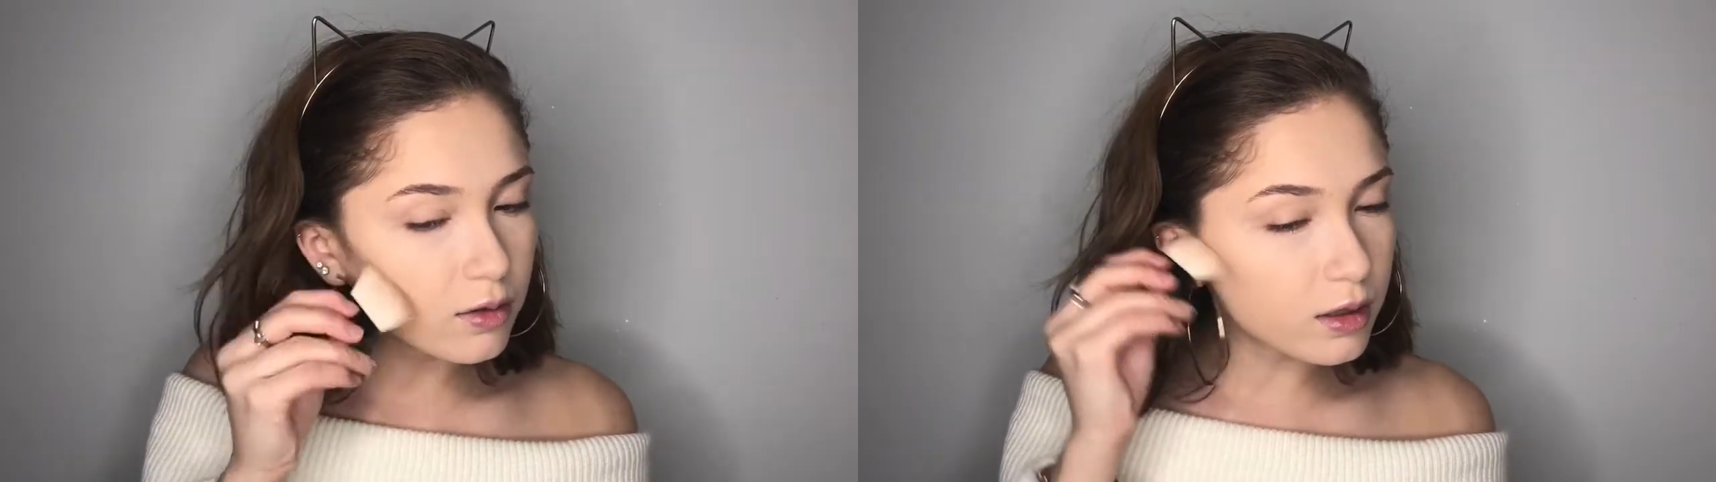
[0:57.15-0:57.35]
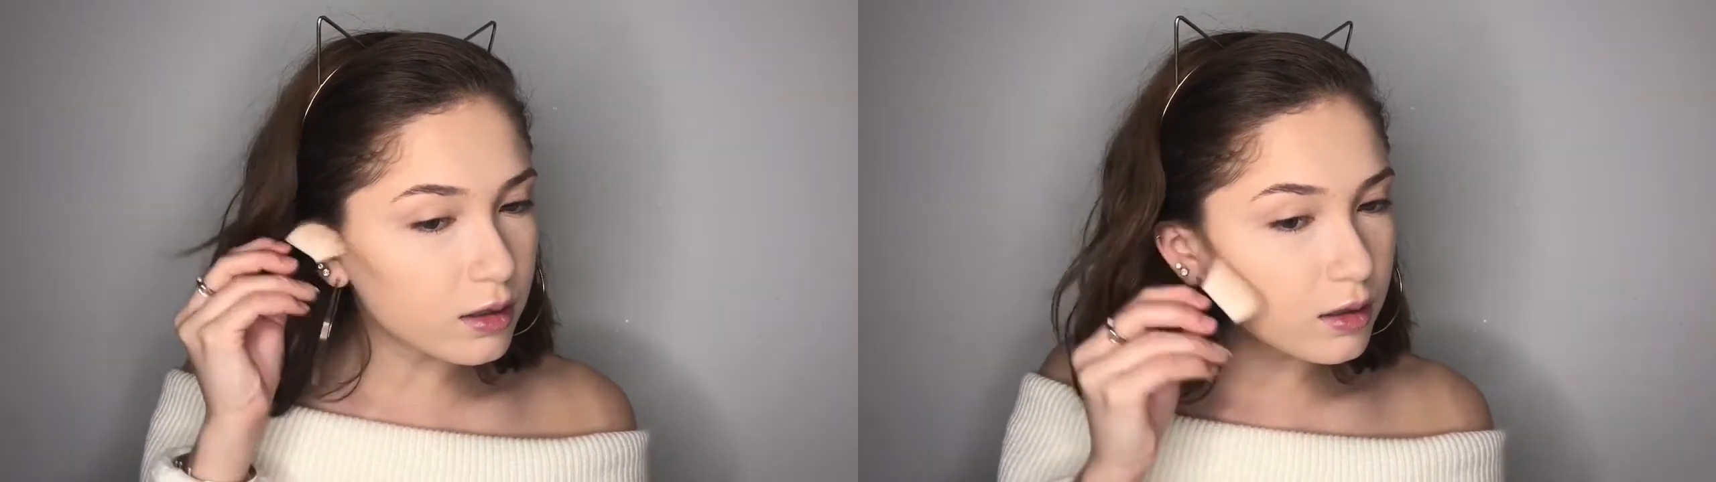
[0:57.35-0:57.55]

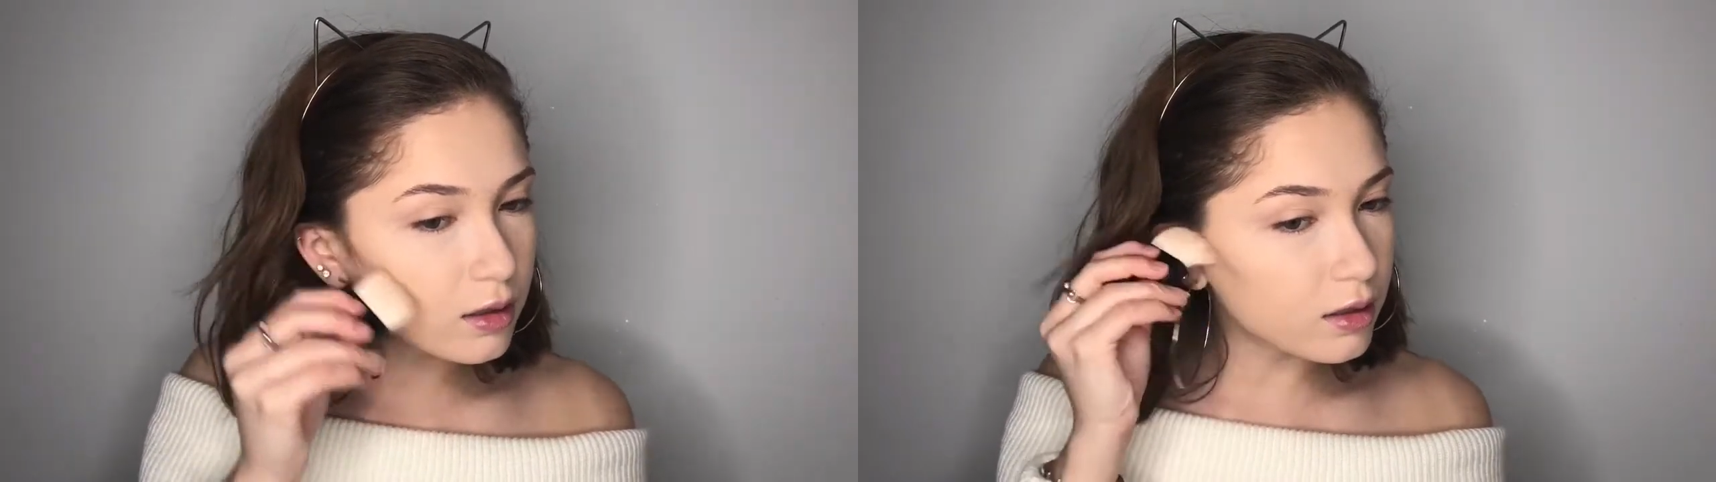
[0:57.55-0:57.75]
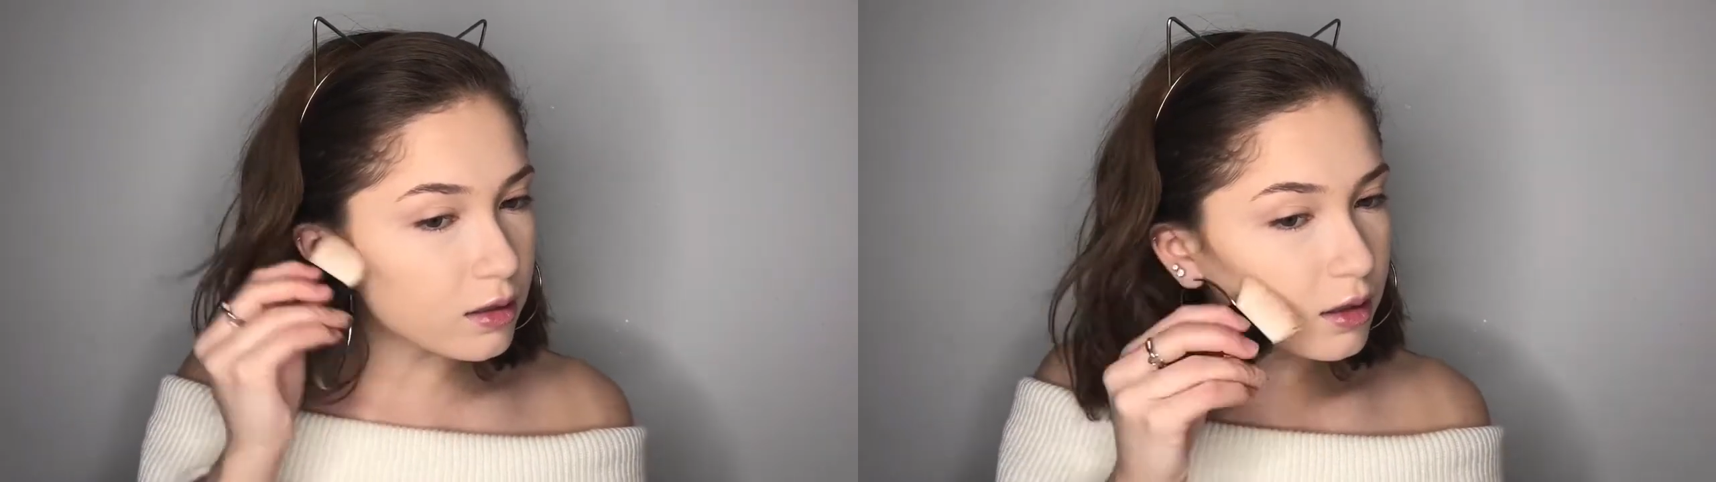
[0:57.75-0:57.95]

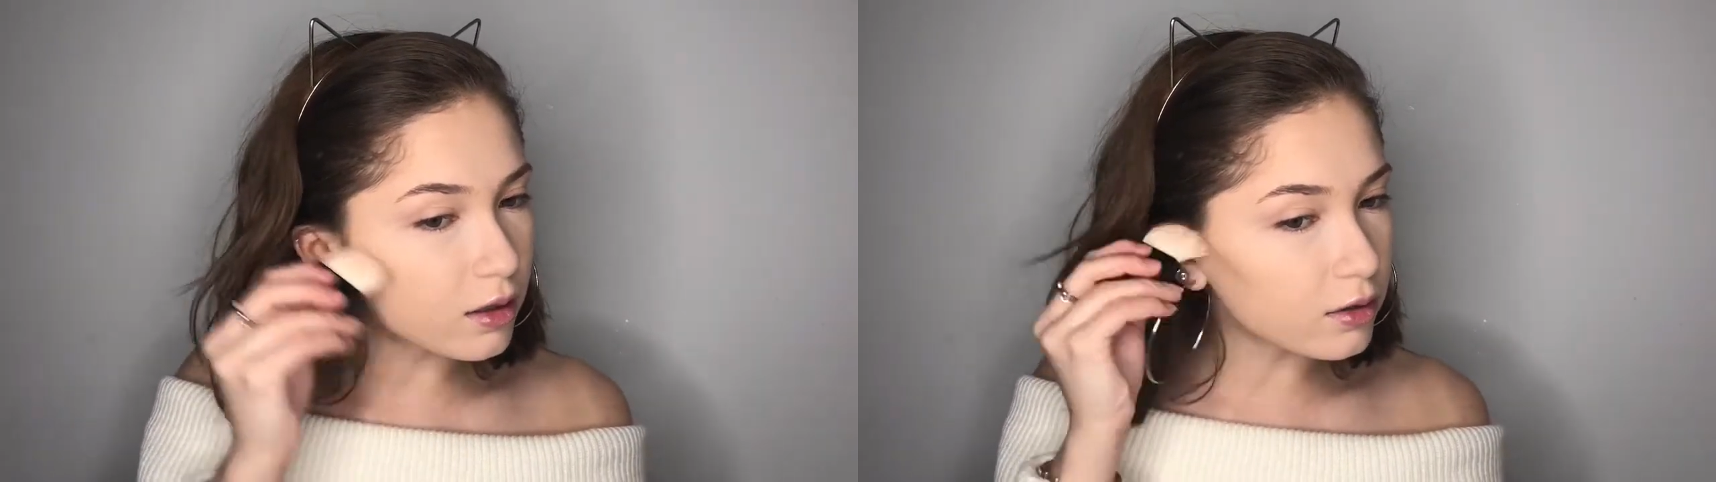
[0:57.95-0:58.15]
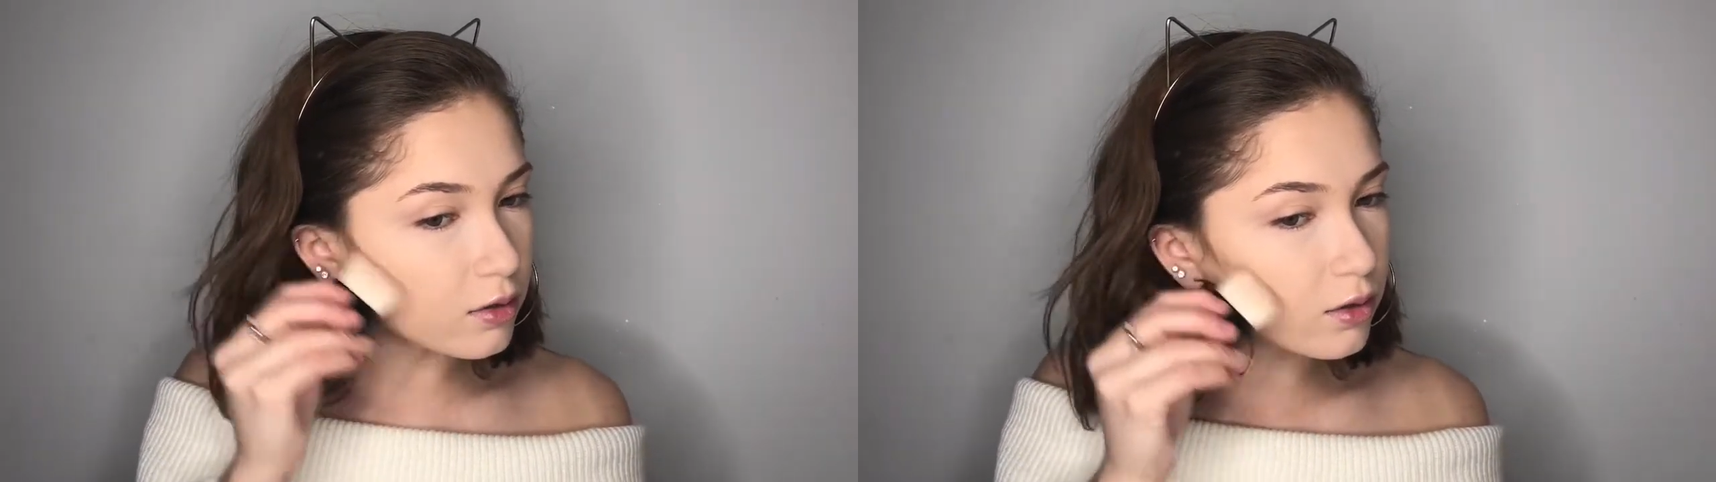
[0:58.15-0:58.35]
in and
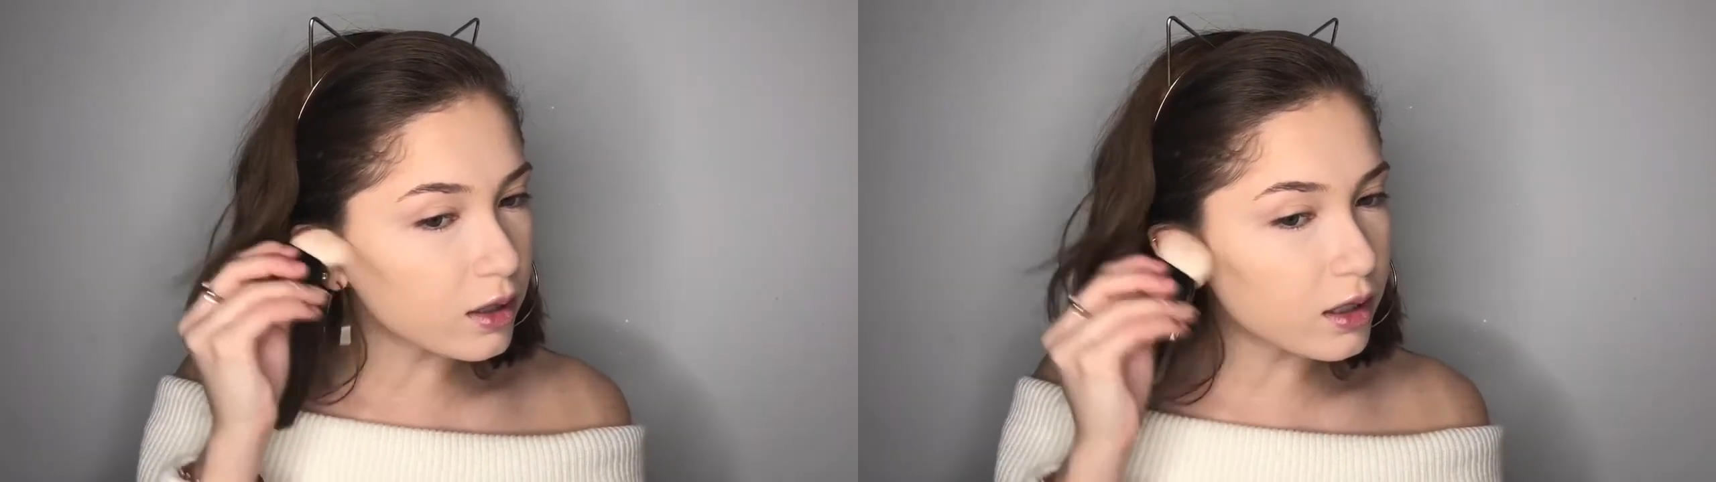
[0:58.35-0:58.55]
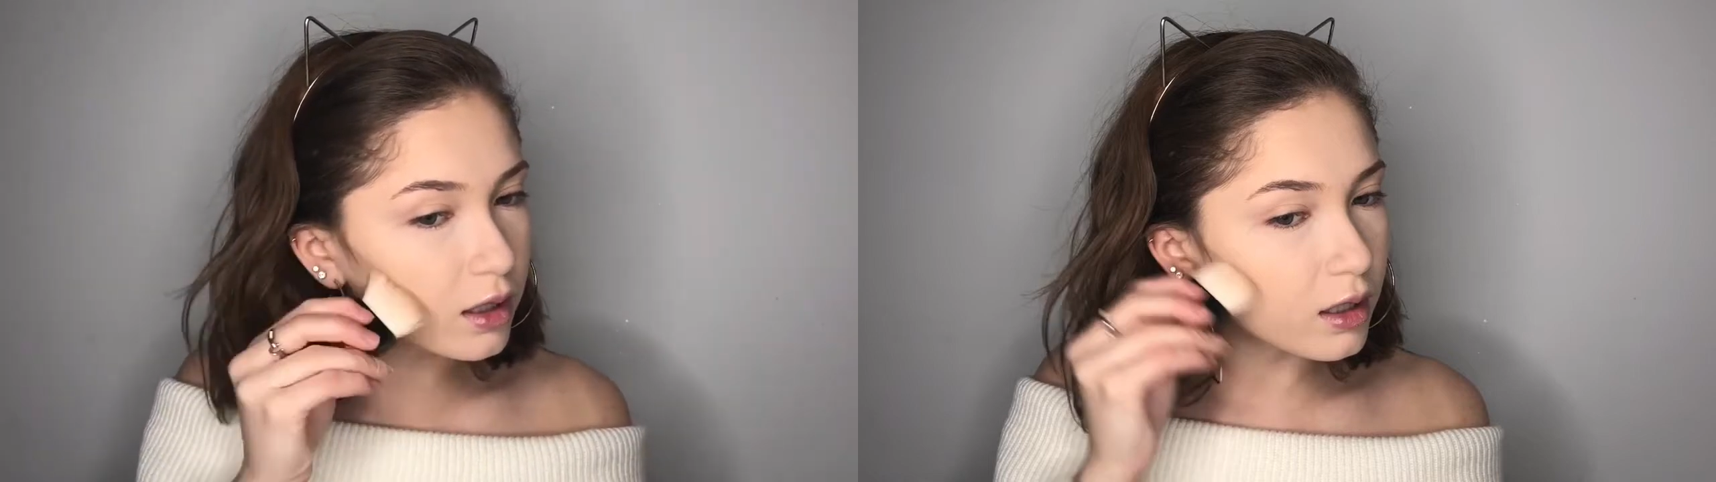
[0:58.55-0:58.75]
contour.